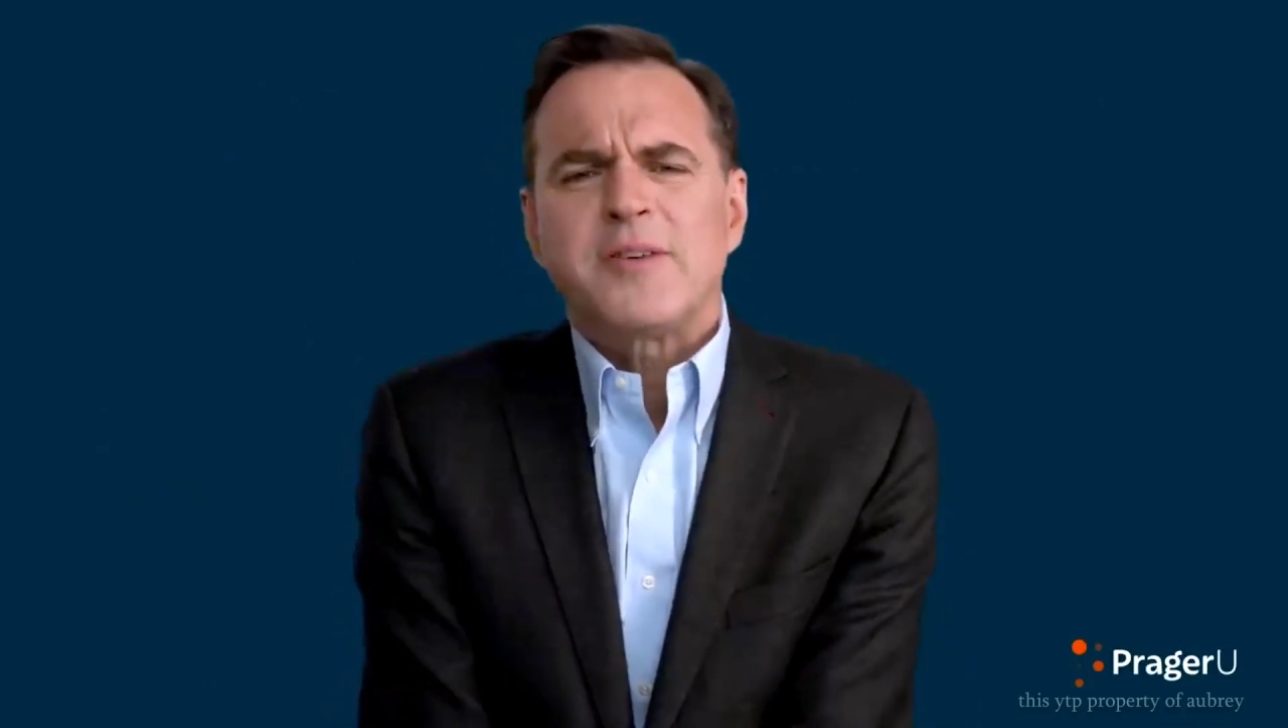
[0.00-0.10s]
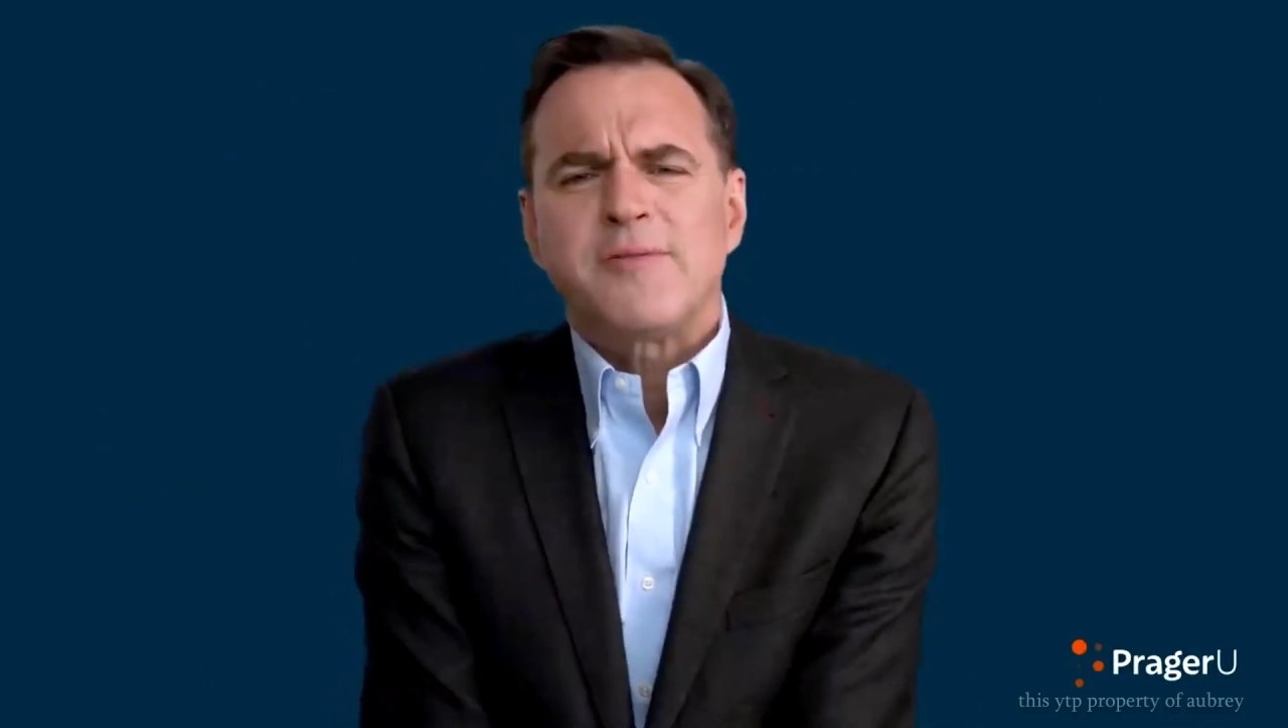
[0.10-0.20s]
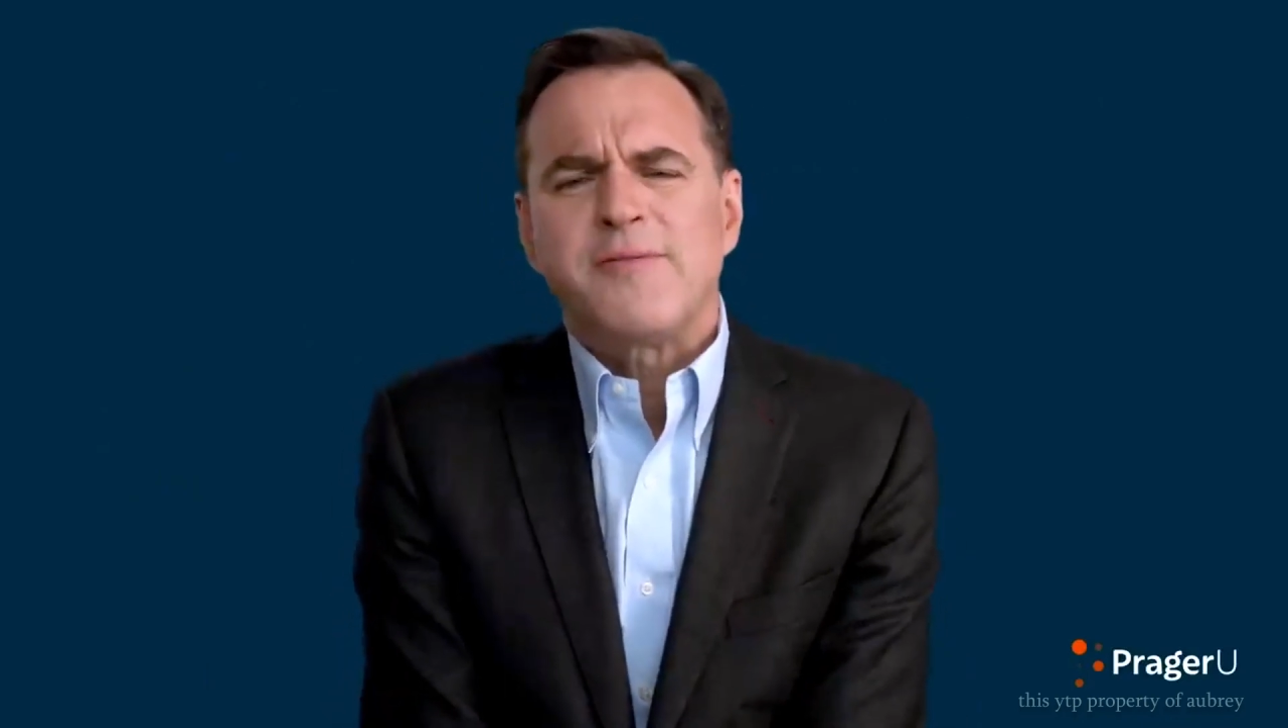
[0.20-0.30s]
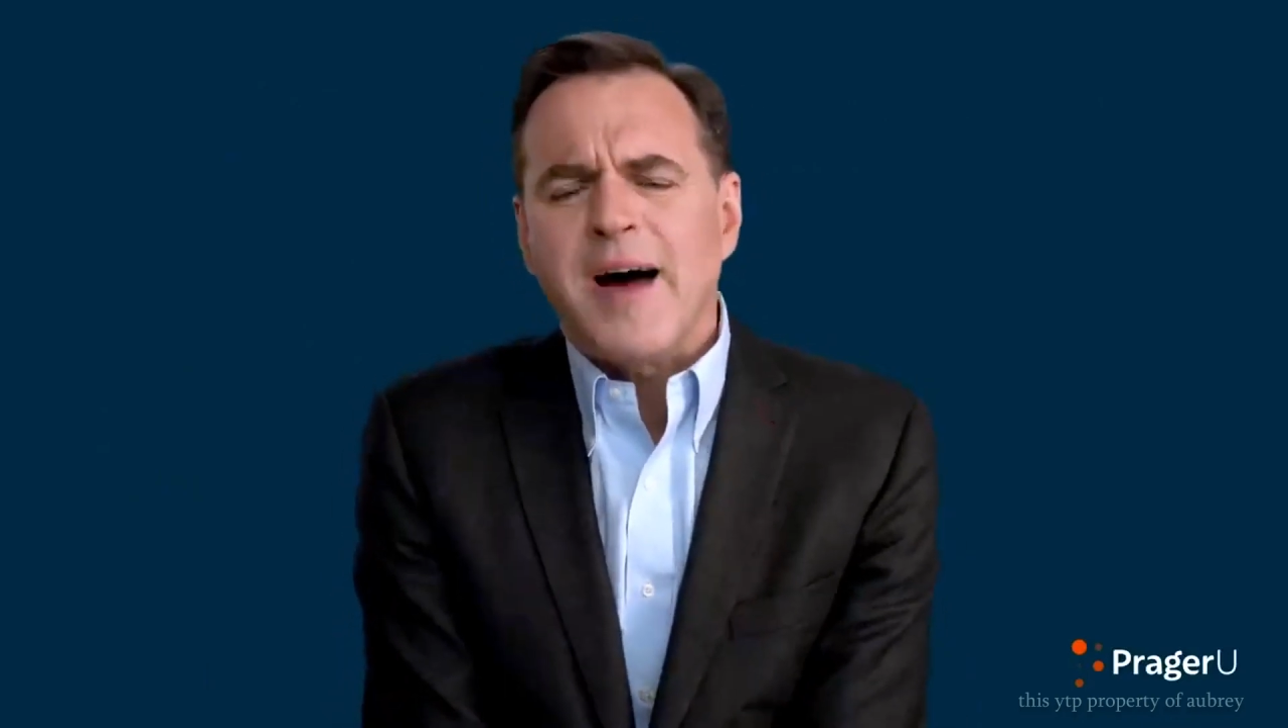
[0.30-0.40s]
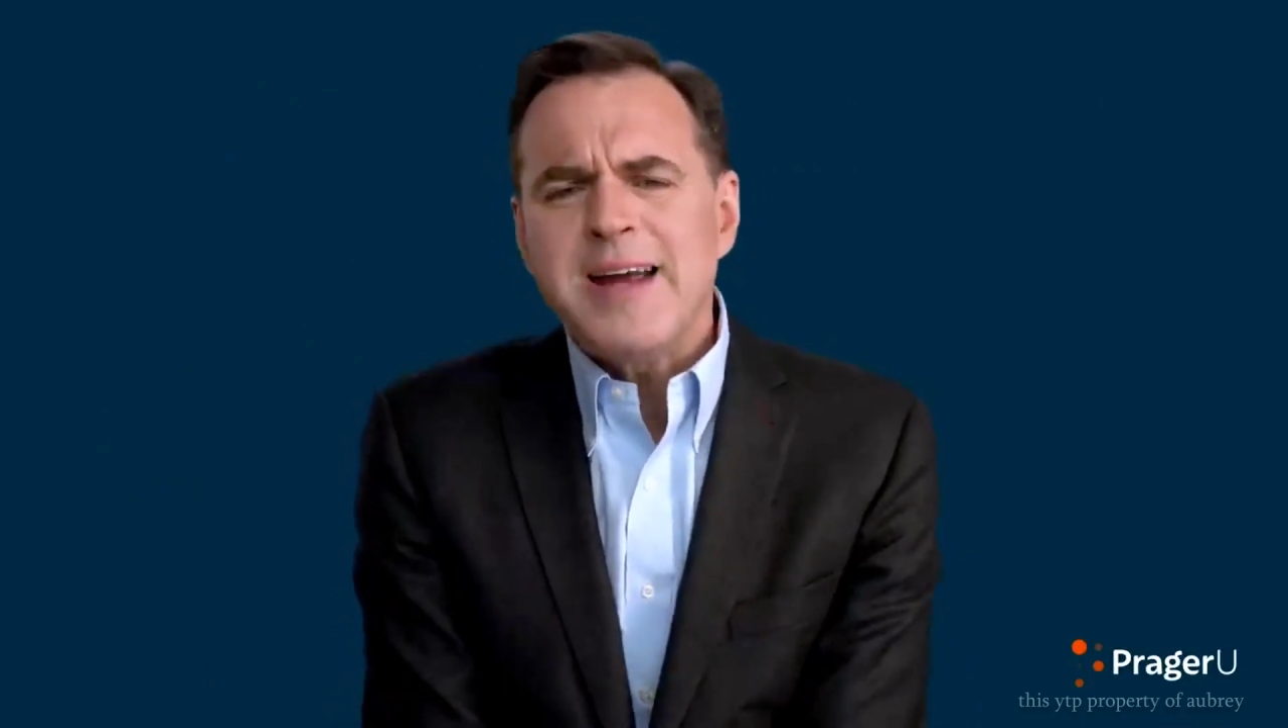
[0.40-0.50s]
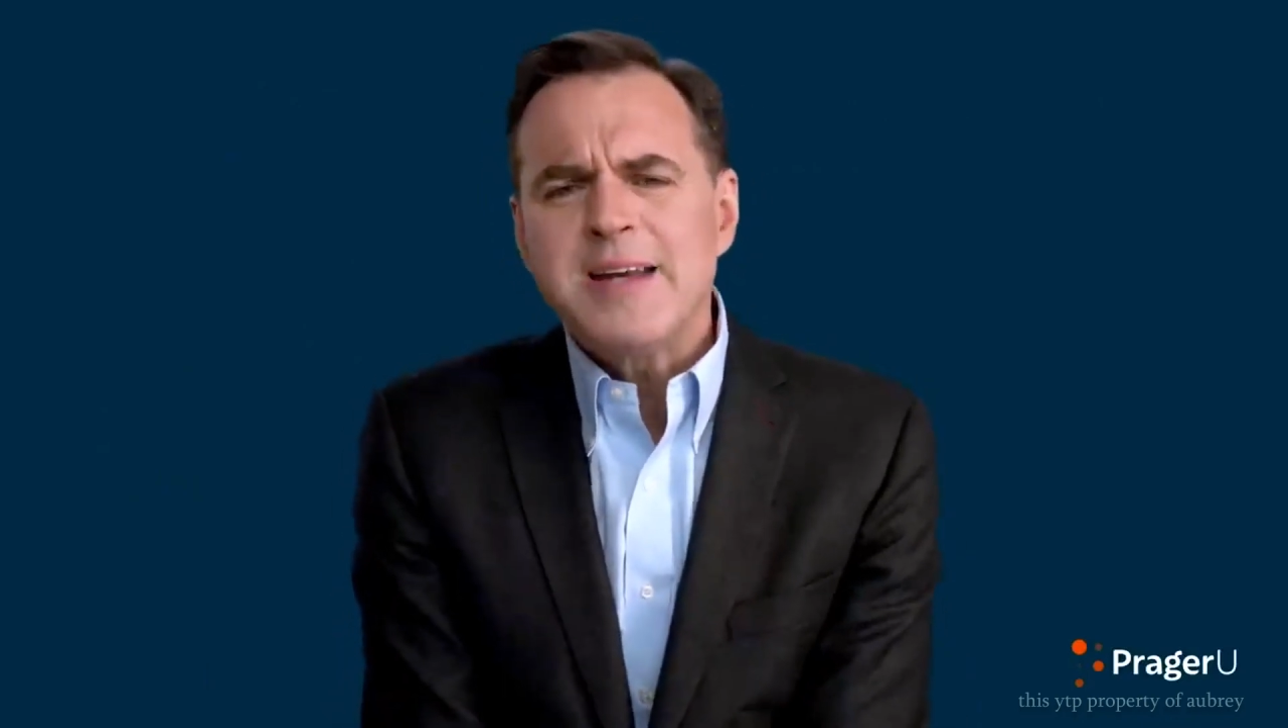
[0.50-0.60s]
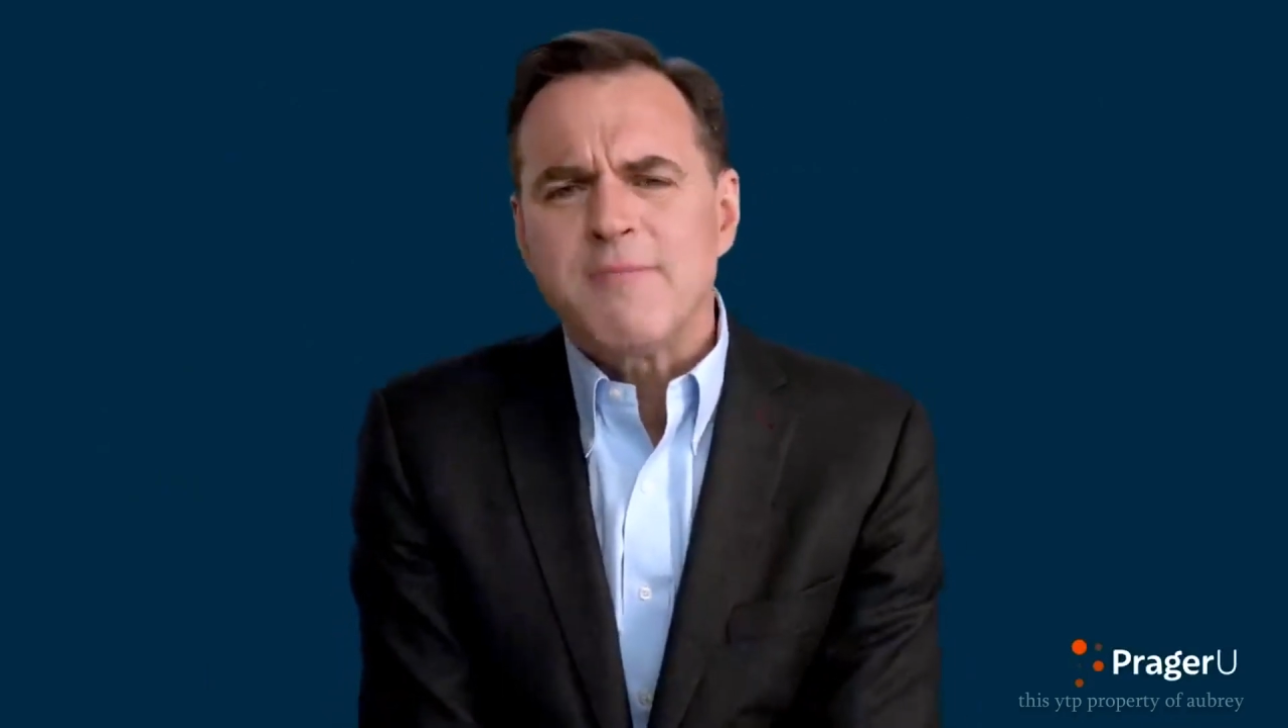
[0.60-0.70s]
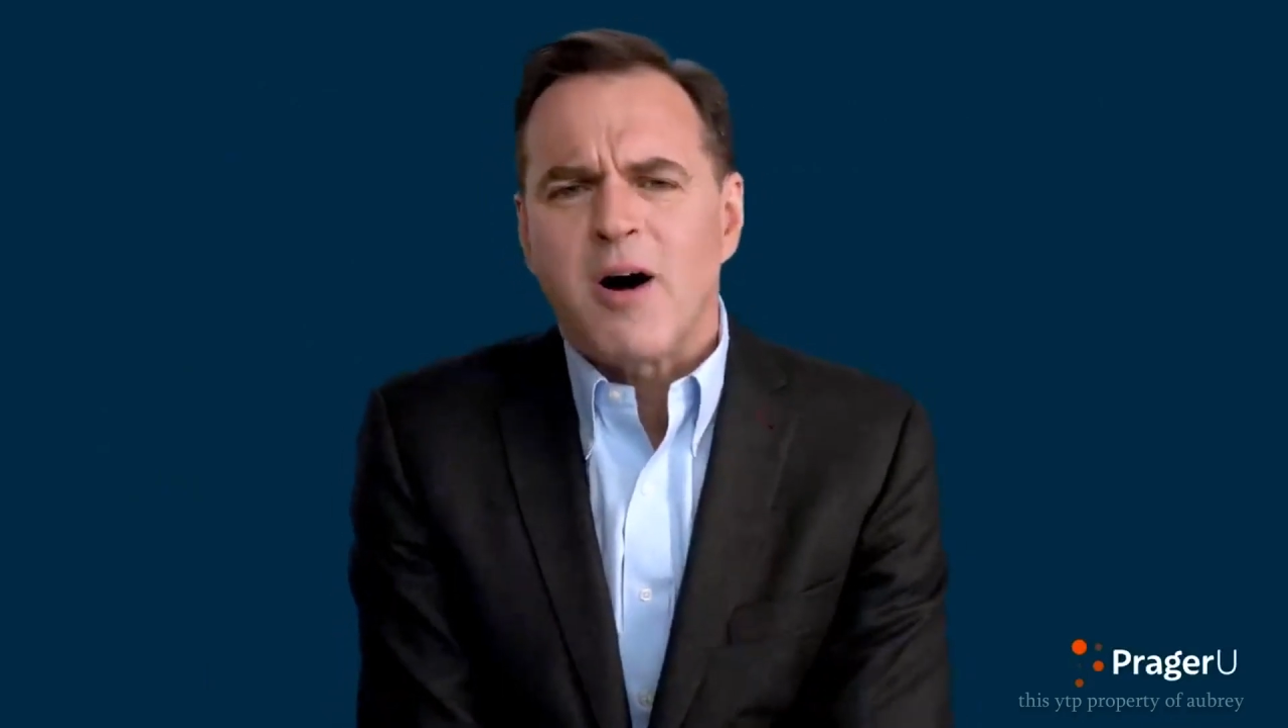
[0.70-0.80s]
defined